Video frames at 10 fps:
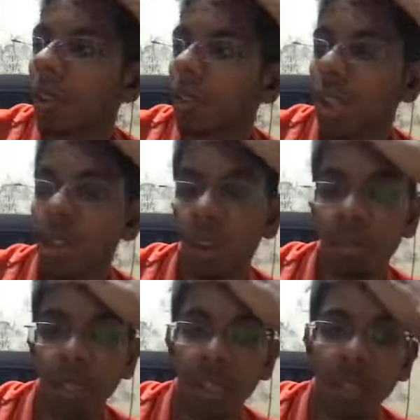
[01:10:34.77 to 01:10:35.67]
We just got a
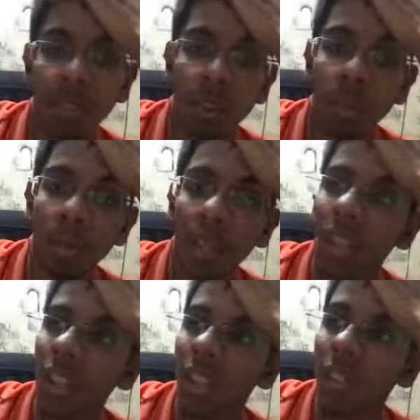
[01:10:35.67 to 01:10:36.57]
piece of the opening, and
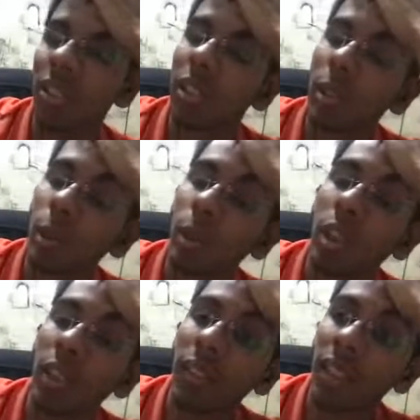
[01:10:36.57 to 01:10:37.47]
then
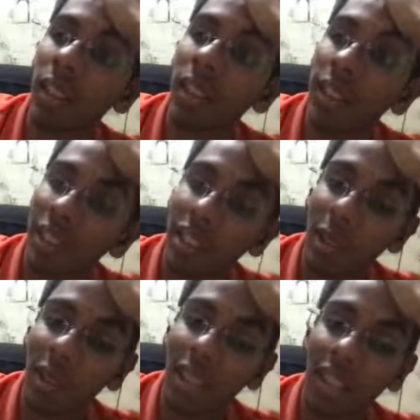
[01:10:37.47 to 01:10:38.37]
slowly we'll need to
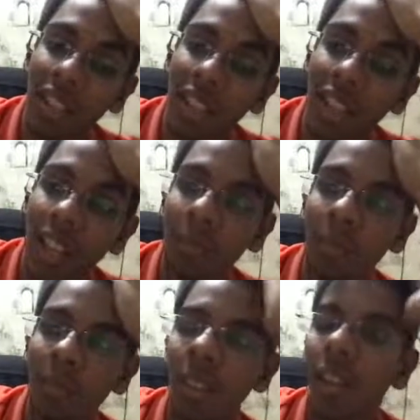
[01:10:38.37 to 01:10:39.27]
take our time
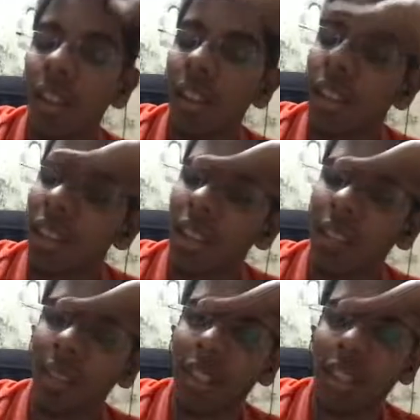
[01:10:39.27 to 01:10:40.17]
and
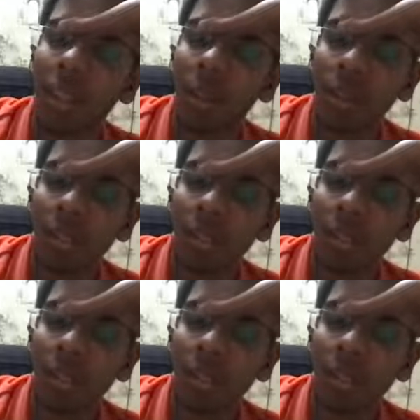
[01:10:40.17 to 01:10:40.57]
win it out.